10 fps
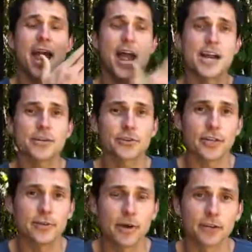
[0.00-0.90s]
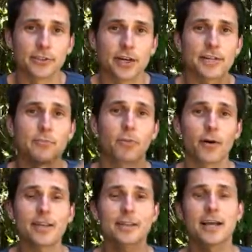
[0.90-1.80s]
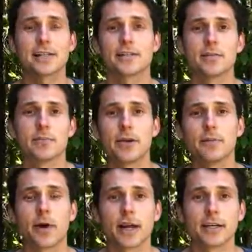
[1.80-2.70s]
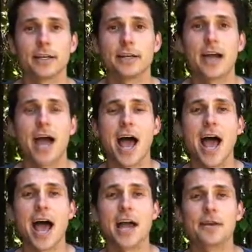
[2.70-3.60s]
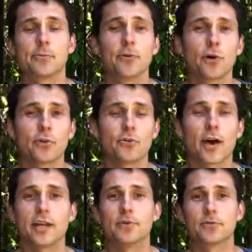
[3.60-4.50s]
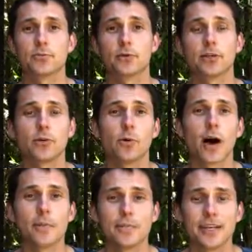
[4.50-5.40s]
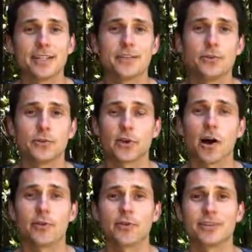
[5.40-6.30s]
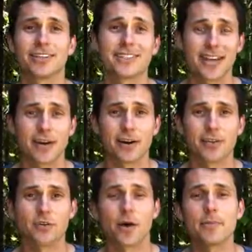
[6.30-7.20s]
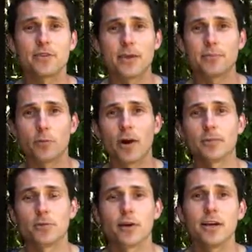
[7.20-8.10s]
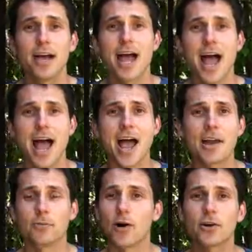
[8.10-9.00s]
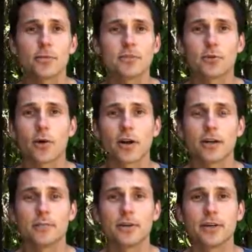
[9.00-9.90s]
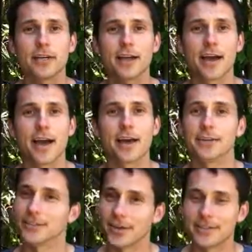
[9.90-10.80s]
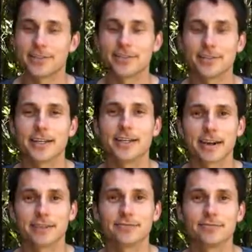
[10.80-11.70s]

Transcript: and your email address. Press that submit button, and we'll notify you of some really cool updates, news, offers, etc. So I'm James Wedmore, and welcome to our community, and I'll talk to you soon. Take care.